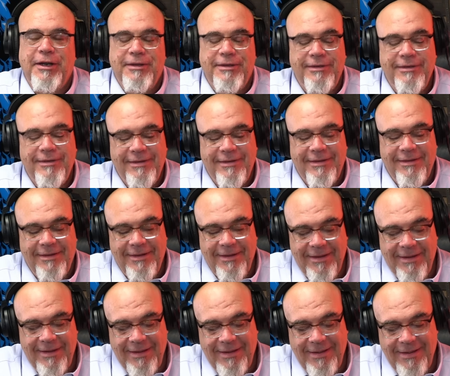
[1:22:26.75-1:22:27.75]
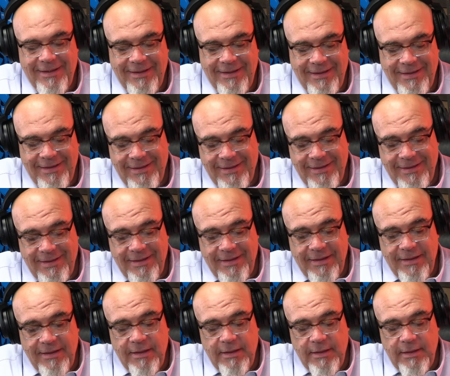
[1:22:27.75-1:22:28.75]
right. Very, very regal.
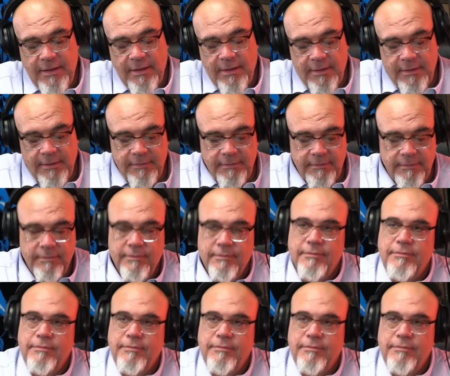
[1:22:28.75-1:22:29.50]
Very cool. Is that